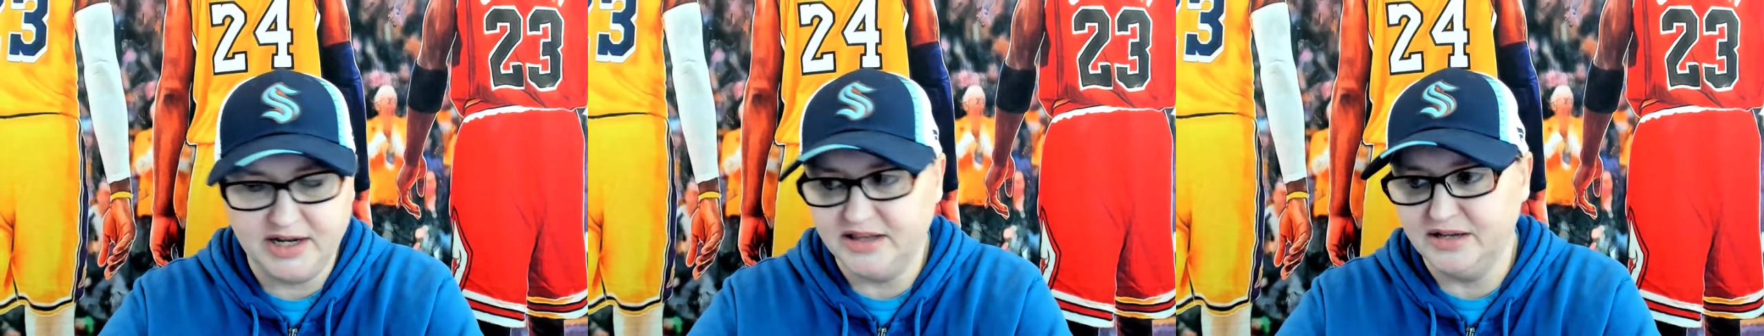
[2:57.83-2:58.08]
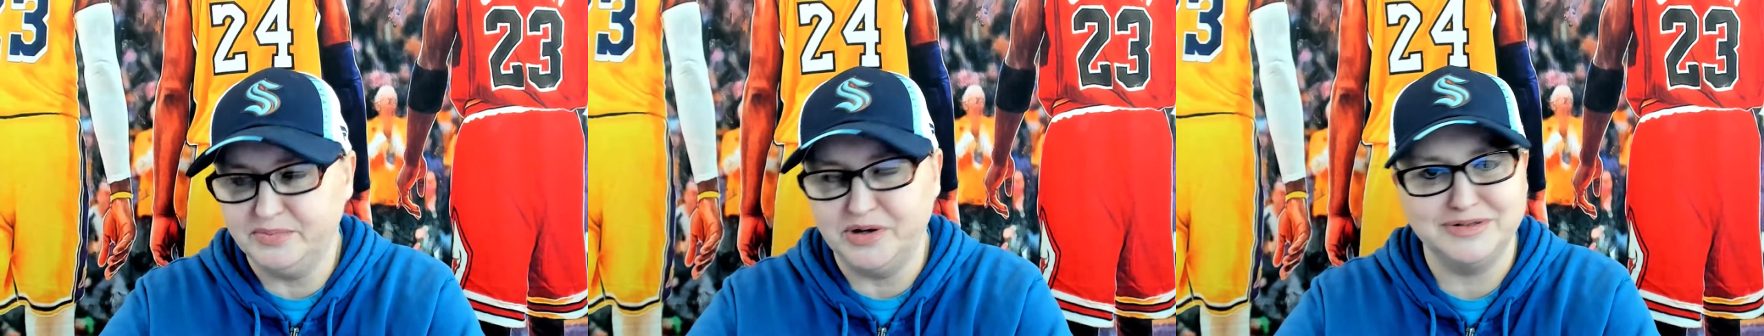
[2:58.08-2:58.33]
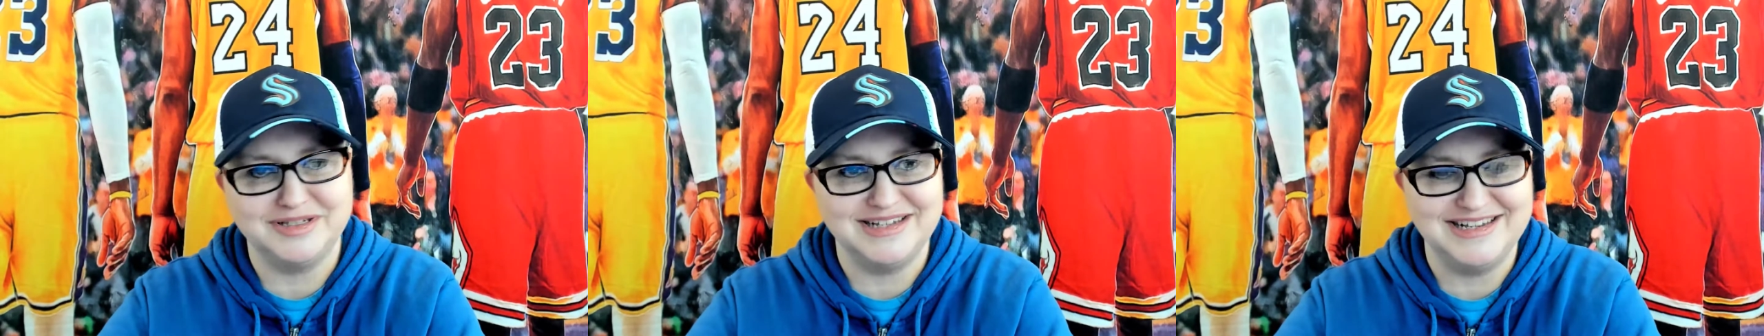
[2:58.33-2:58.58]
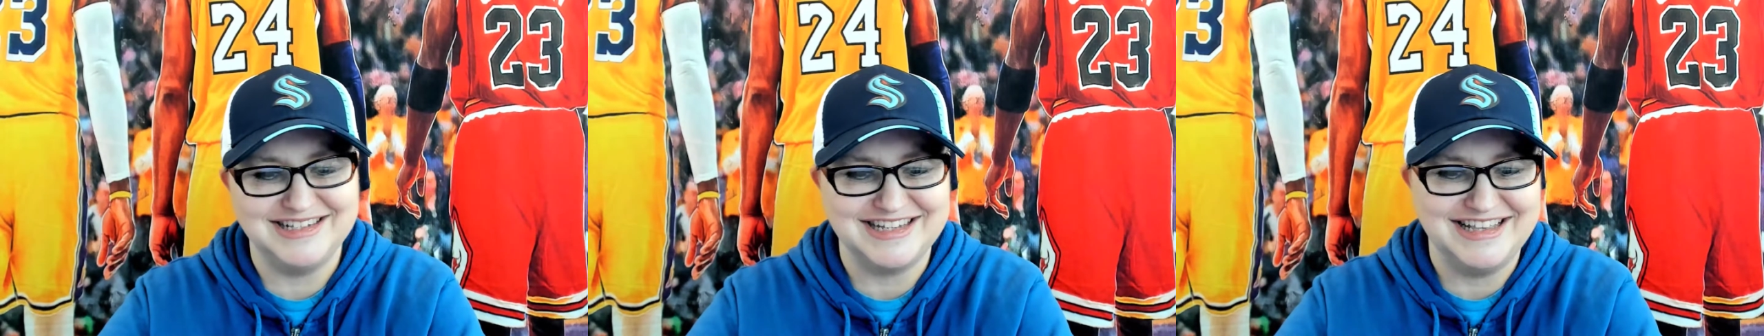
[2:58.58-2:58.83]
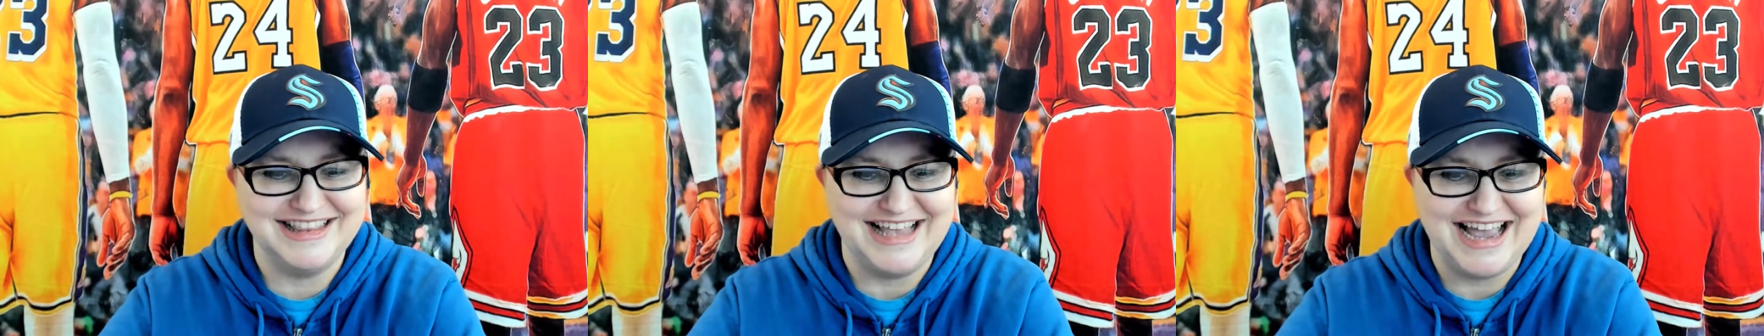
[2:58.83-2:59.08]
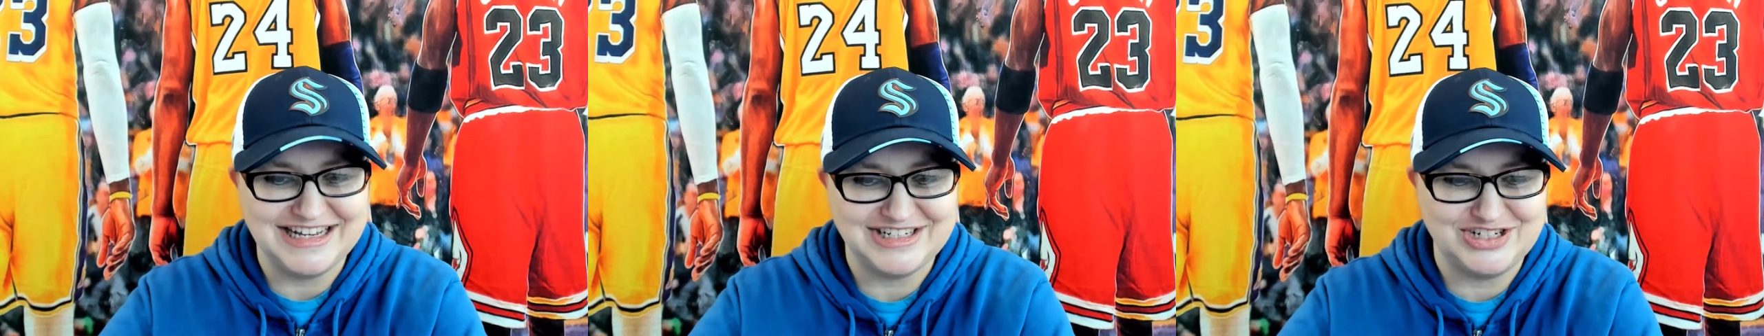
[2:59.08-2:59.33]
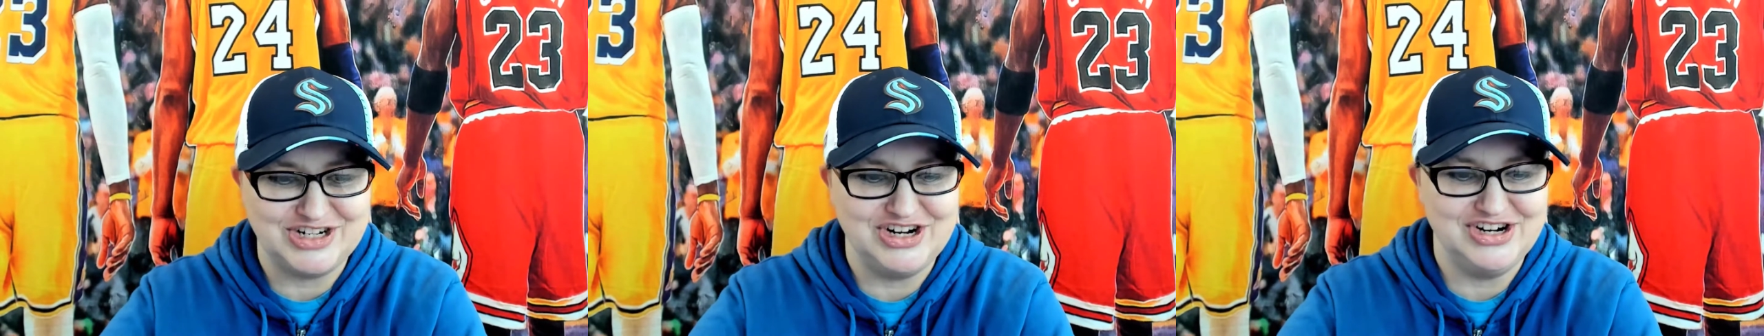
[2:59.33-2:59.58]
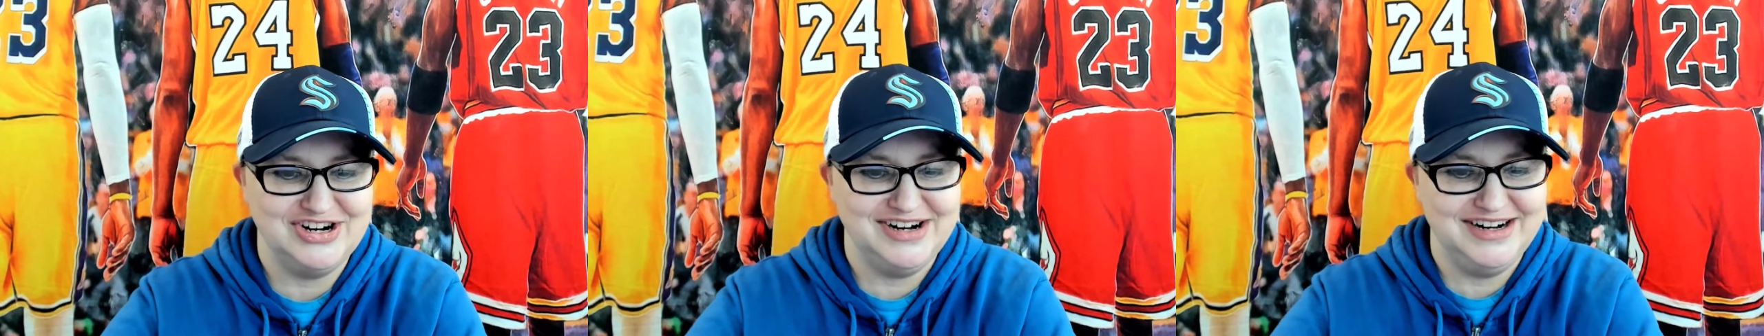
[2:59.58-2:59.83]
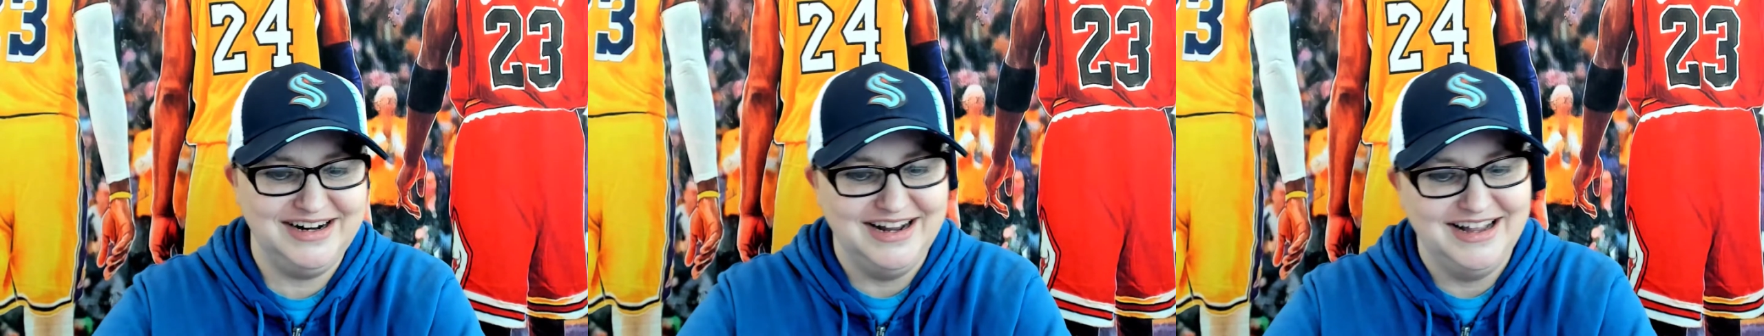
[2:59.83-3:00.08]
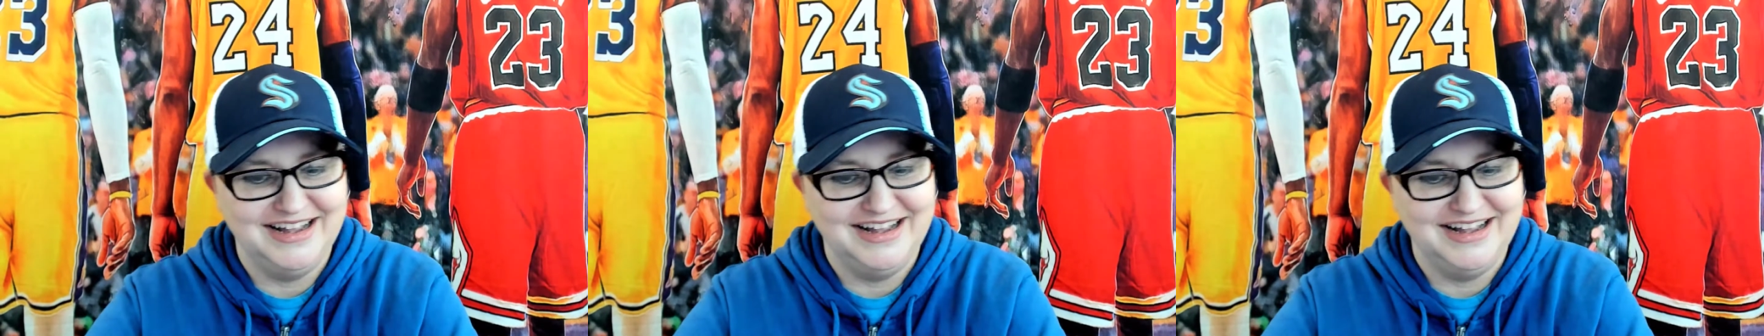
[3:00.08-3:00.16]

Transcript: in the postseason last year.